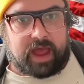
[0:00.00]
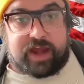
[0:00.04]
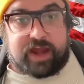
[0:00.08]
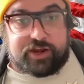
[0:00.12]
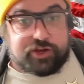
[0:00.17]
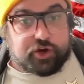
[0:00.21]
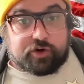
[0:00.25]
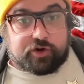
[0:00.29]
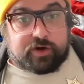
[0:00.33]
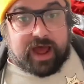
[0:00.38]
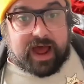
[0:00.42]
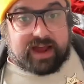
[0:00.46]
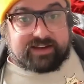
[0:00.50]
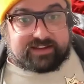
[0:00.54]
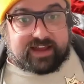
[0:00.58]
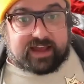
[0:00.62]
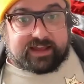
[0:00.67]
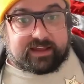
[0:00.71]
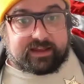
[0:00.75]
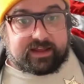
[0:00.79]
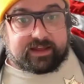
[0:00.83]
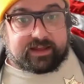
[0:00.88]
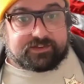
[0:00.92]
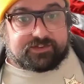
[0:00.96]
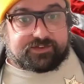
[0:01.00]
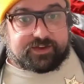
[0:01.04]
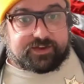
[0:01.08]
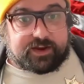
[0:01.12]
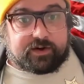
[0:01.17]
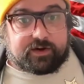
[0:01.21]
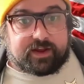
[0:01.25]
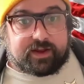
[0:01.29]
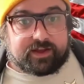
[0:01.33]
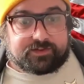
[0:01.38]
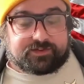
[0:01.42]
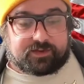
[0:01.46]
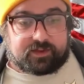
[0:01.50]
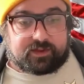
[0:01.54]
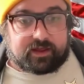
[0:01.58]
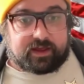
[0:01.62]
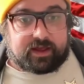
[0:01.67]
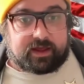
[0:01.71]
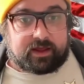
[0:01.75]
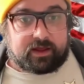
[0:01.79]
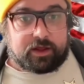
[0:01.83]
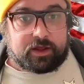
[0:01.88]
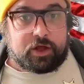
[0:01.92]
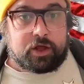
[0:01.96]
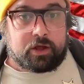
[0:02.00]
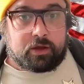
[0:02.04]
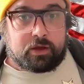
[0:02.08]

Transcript: And you're not taking it seriously.